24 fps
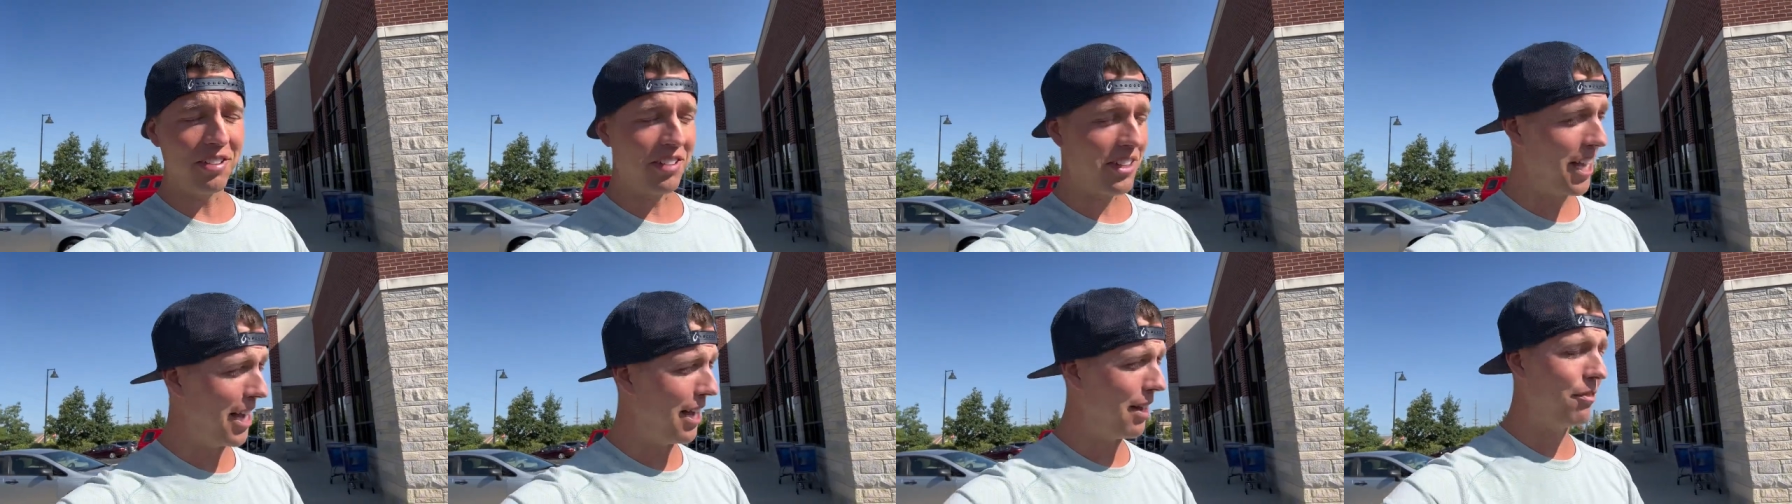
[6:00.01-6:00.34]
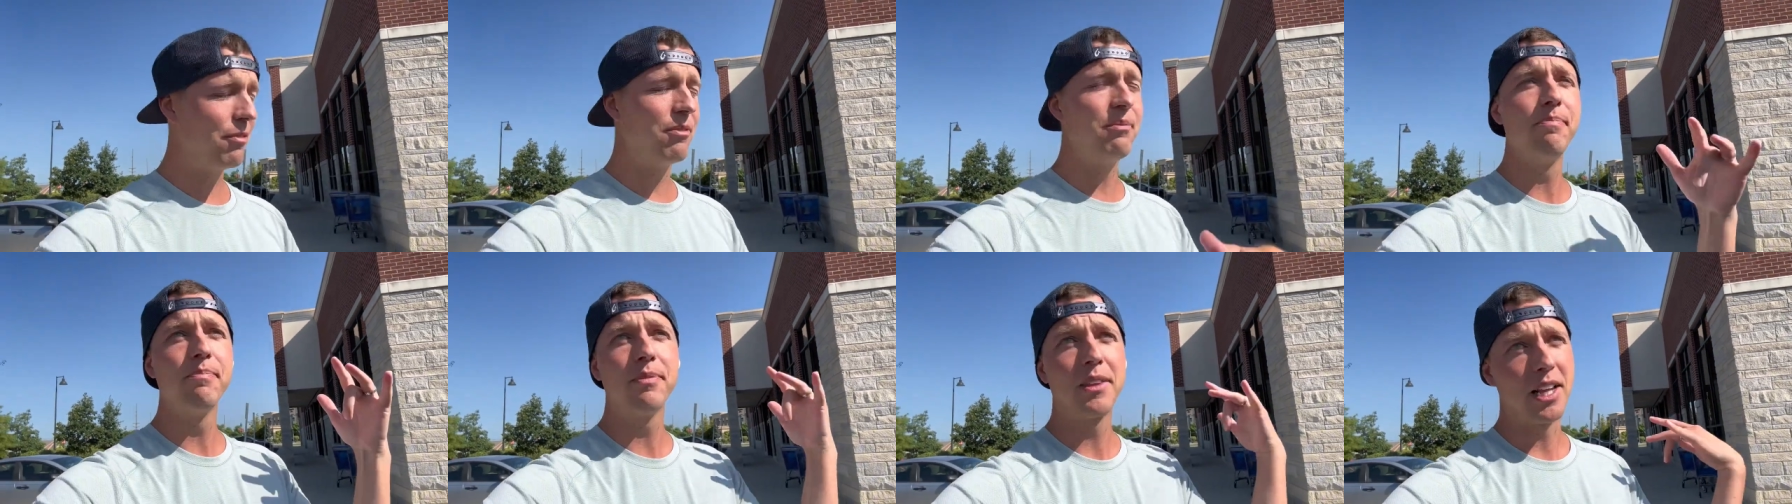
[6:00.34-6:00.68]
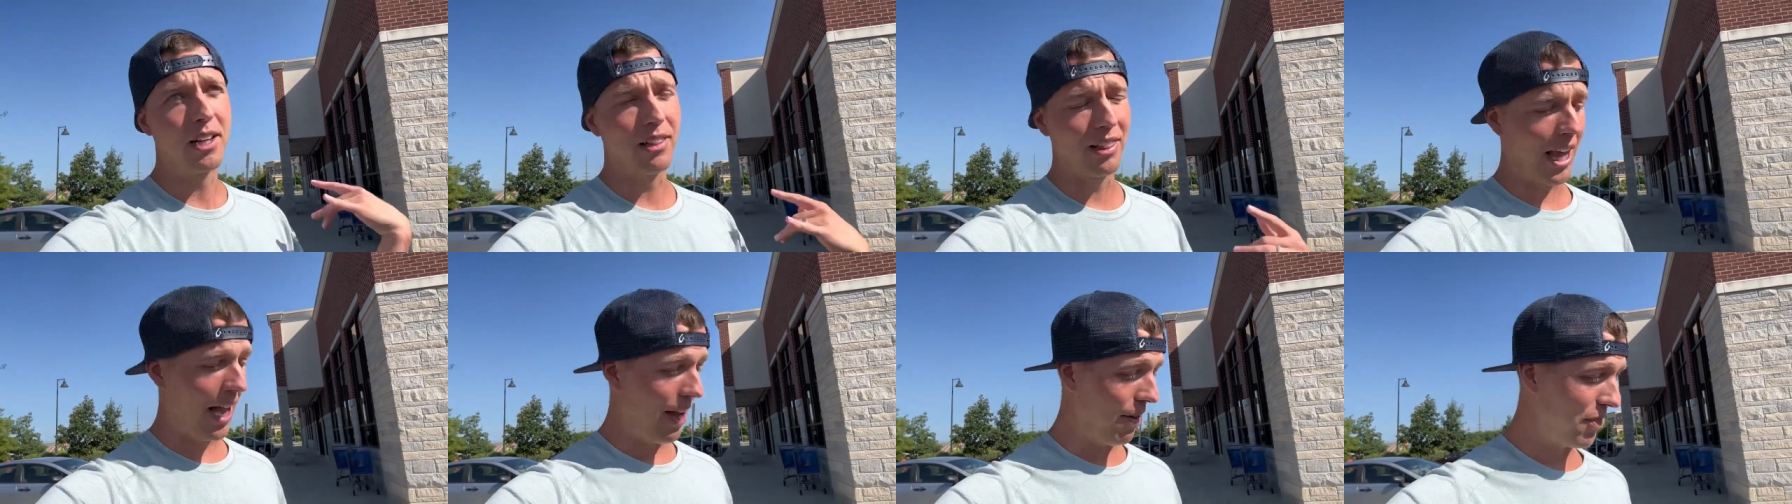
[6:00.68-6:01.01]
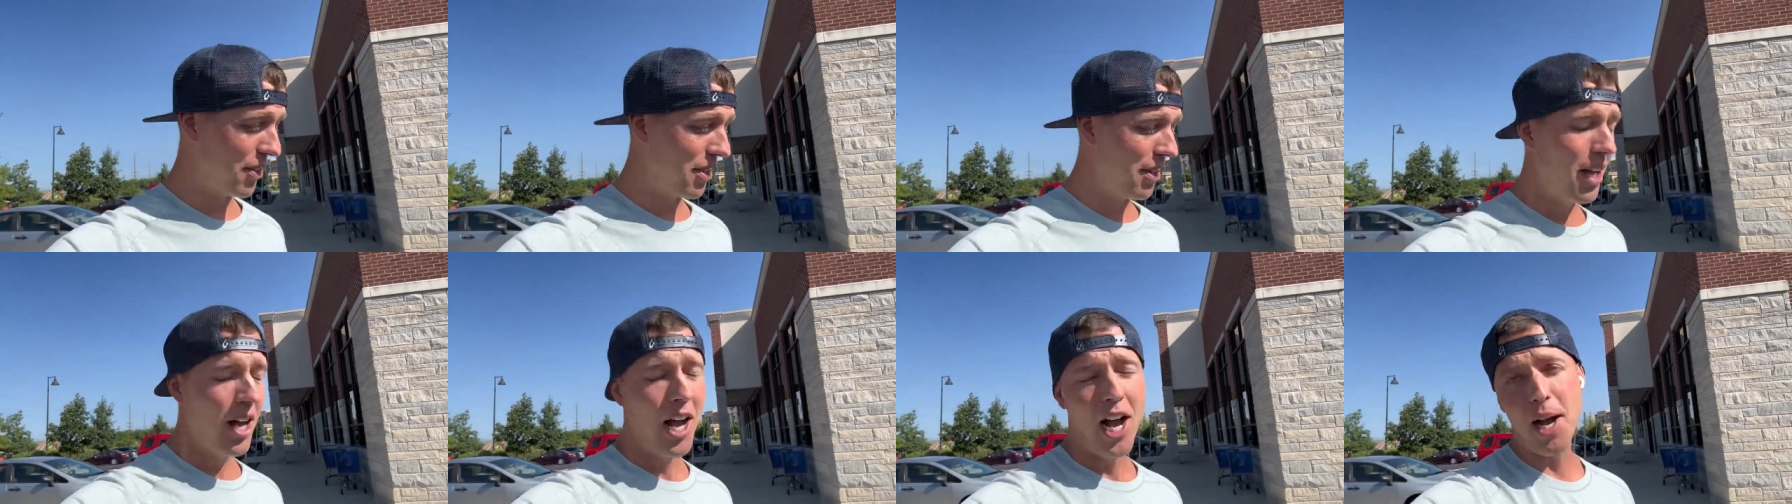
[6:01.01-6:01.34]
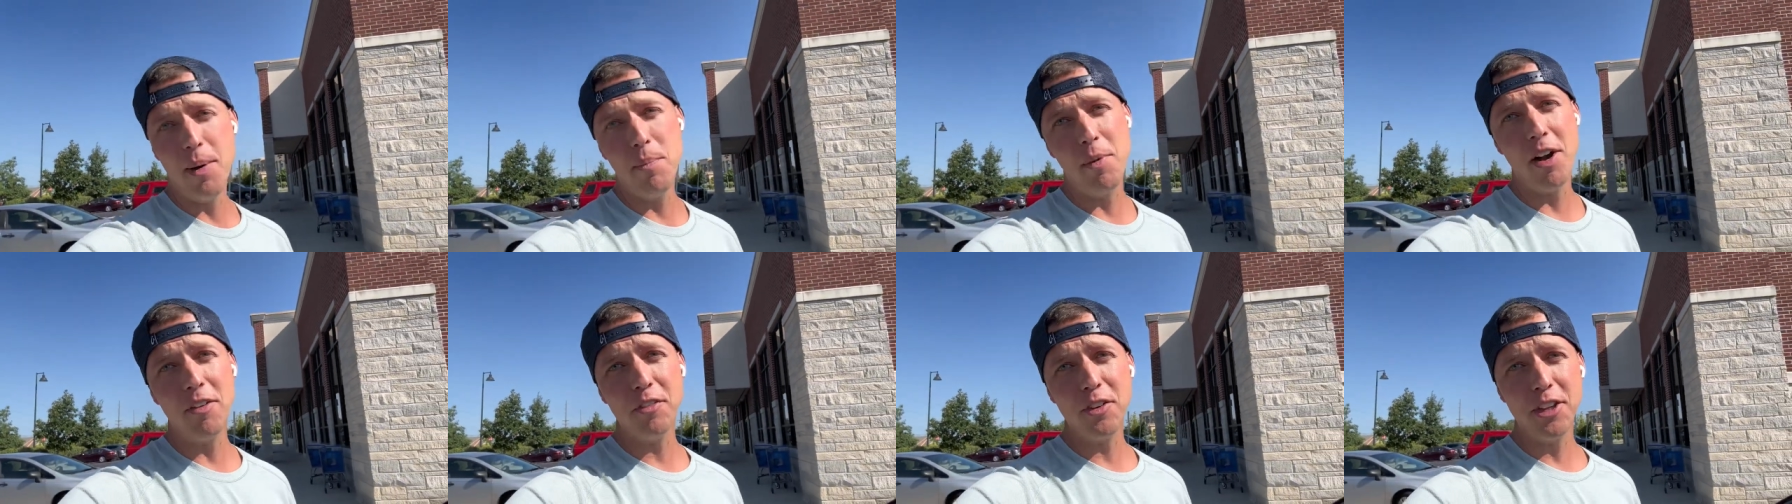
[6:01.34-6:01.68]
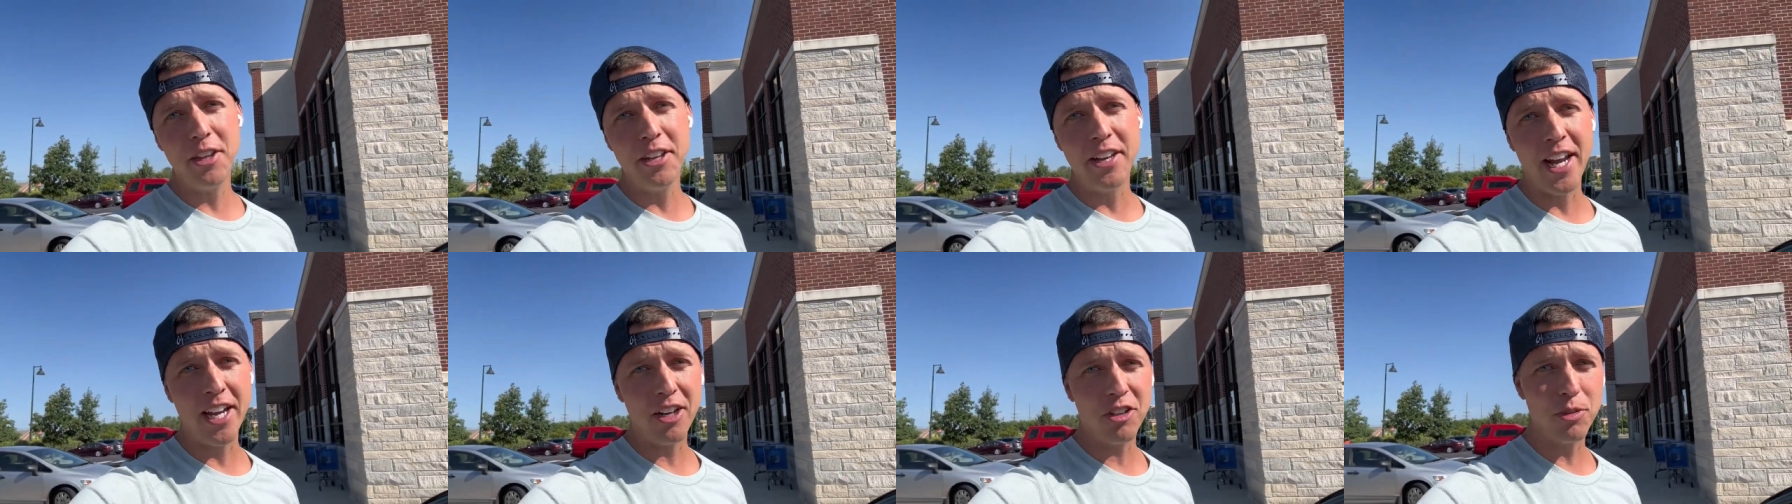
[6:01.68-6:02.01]
stuff, left. I'm off to
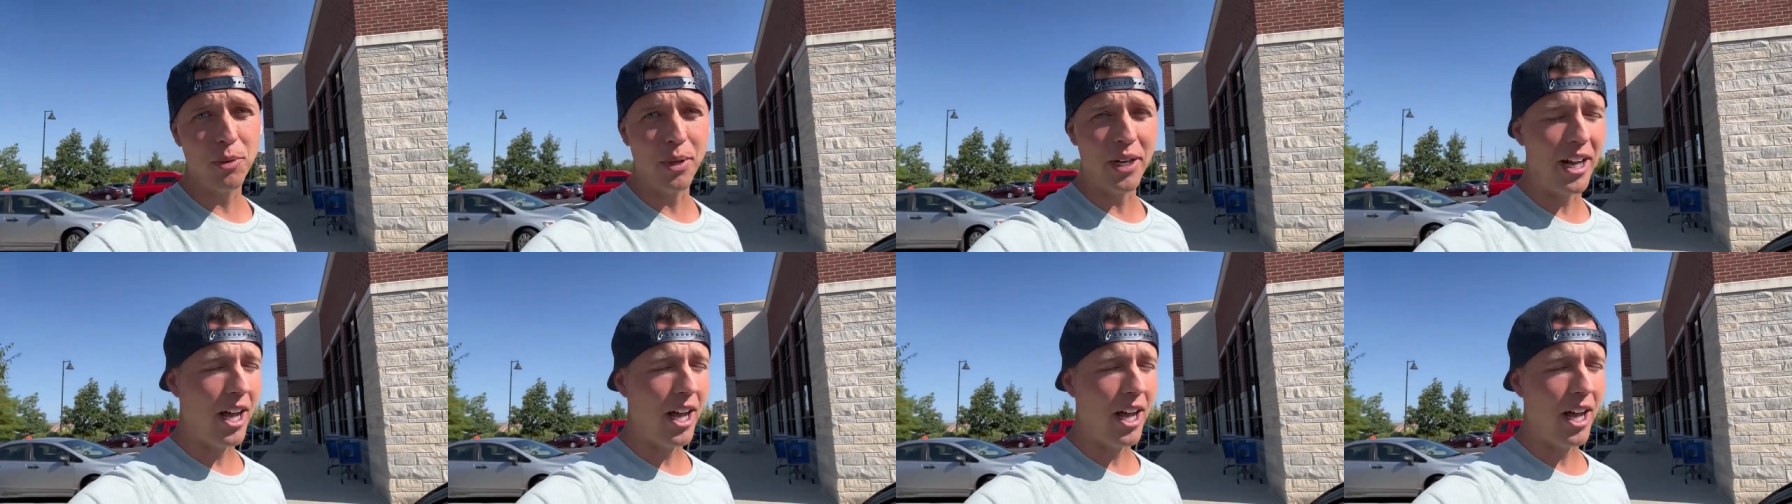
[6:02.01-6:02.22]
the next one.